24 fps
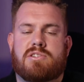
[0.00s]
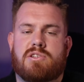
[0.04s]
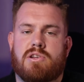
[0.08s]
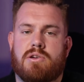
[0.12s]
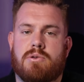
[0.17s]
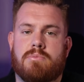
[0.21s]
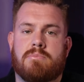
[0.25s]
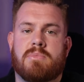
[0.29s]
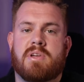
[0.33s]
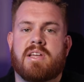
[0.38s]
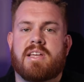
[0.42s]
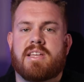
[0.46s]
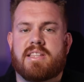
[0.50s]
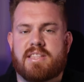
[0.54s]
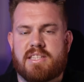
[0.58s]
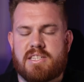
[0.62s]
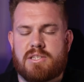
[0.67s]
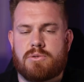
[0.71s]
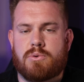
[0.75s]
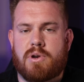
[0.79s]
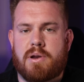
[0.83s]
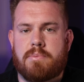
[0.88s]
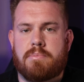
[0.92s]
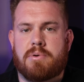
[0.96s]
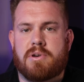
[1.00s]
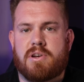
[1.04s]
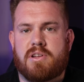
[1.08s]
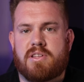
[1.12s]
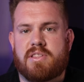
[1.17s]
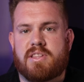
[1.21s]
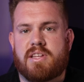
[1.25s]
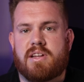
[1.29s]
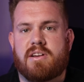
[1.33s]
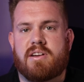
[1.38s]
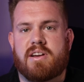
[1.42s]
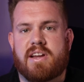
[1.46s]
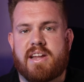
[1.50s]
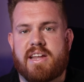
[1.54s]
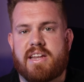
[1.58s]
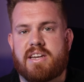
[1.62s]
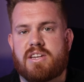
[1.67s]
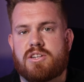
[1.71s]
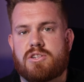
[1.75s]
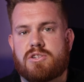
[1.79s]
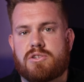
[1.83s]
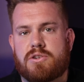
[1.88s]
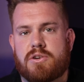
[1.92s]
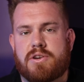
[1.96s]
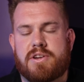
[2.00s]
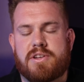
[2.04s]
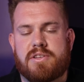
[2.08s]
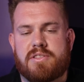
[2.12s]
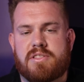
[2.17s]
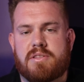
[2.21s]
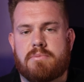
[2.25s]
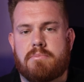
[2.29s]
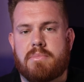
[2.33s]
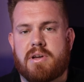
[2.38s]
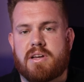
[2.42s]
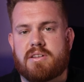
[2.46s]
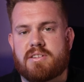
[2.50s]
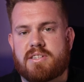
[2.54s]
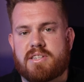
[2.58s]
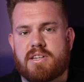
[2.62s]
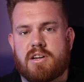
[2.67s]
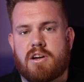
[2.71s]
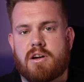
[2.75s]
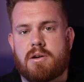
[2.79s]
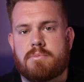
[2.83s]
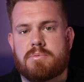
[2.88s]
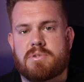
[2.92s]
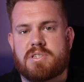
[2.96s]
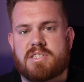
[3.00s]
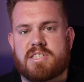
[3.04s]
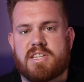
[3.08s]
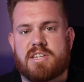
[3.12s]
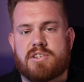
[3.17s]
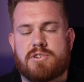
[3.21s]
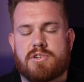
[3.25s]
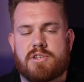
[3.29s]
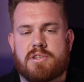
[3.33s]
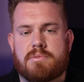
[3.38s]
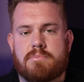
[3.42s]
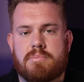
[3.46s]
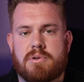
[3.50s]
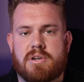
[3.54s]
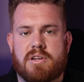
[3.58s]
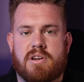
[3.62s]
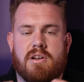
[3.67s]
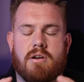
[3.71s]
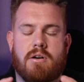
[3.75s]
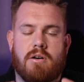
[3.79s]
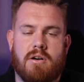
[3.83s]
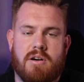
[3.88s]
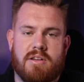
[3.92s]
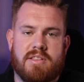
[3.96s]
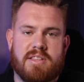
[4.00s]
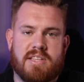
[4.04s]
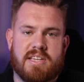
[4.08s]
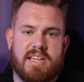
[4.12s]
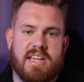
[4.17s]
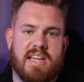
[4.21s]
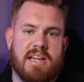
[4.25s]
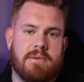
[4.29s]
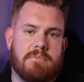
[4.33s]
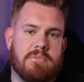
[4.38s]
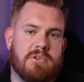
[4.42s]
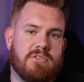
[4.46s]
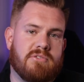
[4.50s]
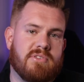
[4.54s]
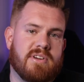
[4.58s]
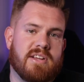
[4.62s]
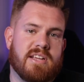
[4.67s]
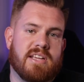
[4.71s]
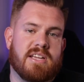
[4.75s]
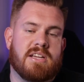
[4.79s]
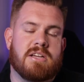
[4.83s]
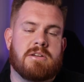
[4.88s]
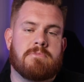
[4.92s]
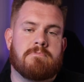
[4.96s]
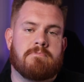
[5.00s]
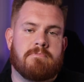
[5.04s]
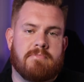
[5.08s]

So this is what I put on there, and to show you the mounting options that you can put on the camera rig